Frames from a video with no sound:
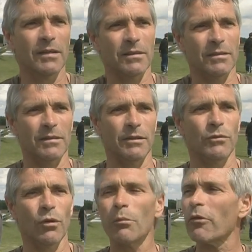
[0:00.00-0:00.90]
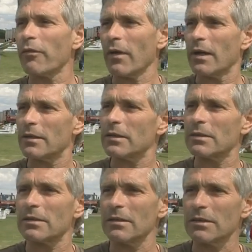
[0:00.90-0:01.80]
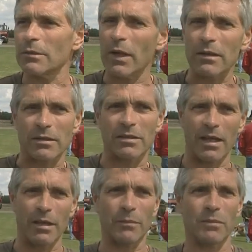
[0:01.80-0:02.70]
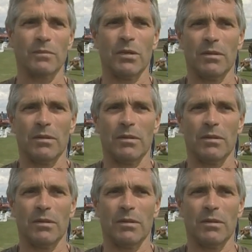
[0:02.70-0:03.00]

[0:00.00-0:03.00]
In normal flight, it's about the same,